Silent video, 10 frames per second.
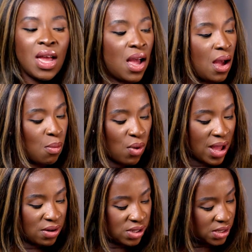What
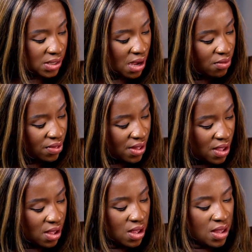else is there in
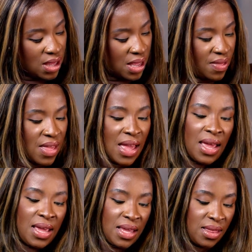there? In
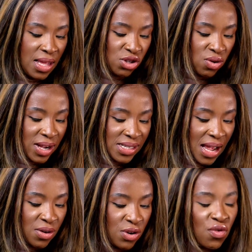their dry
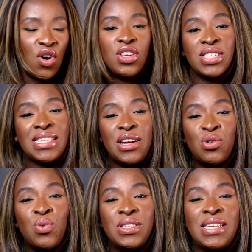down, you've got your
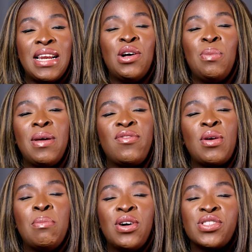sandalwood and a little bit of
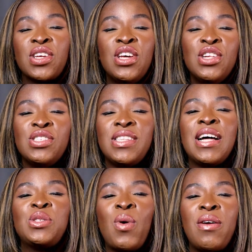your musk, but
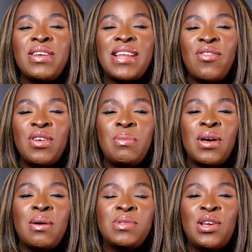that's where it definitely
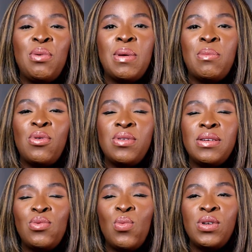becomes a little bit more
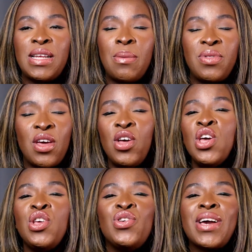depthier.
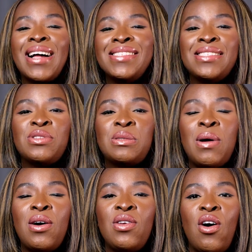You can still
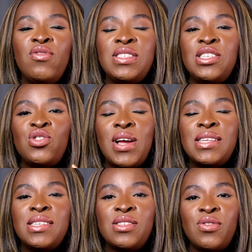smell obviously
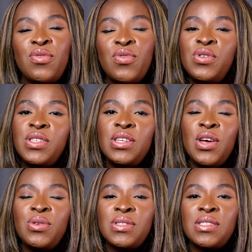traces of fruity
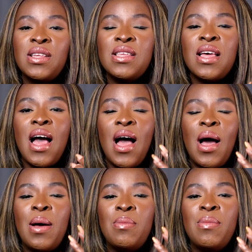notes,
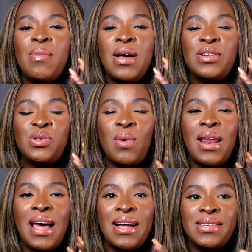as
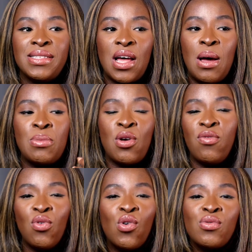well as your
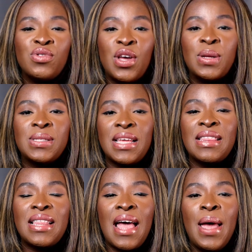floral notes
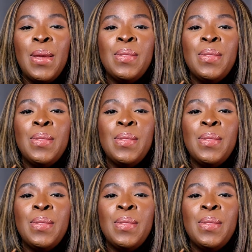in there.